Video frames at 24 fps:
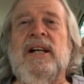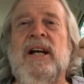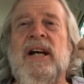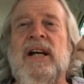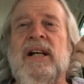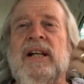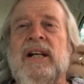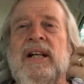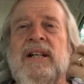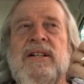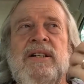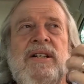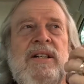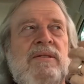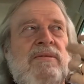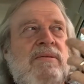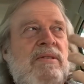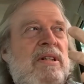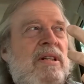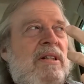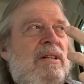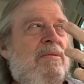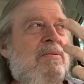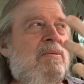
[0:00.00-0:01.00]
I knew
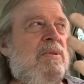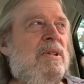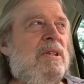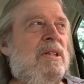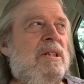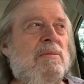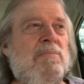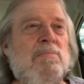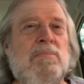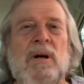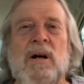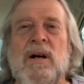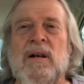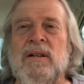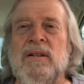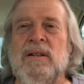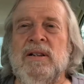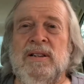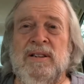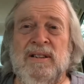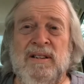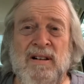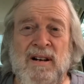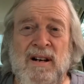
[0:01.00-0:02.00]
that it was in part
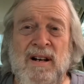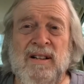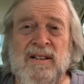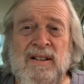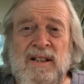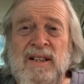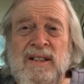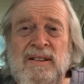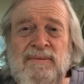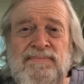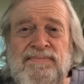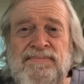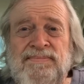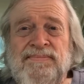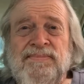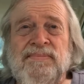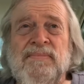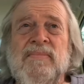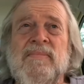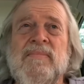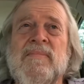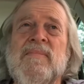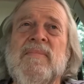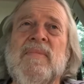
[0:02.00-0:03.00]
ungodly,
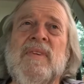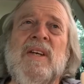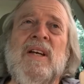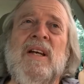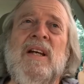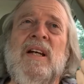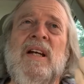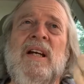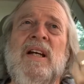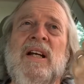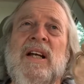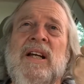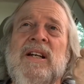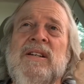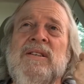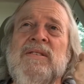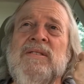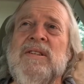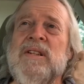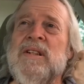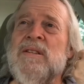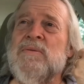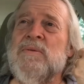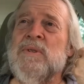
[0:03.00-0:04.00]
and I
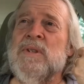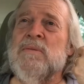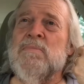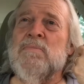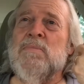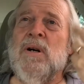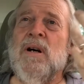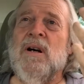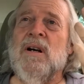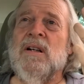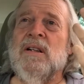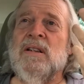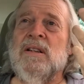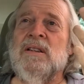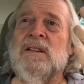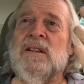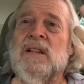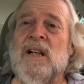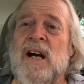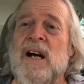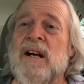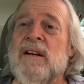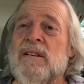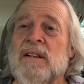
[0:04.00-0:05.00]
knew that it was in part
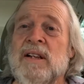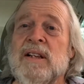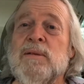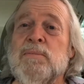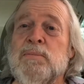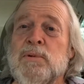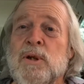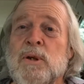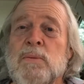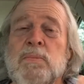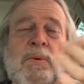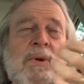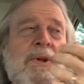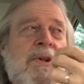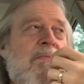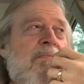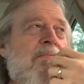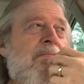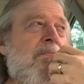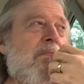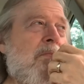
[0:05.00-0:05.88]
entirely appropriate.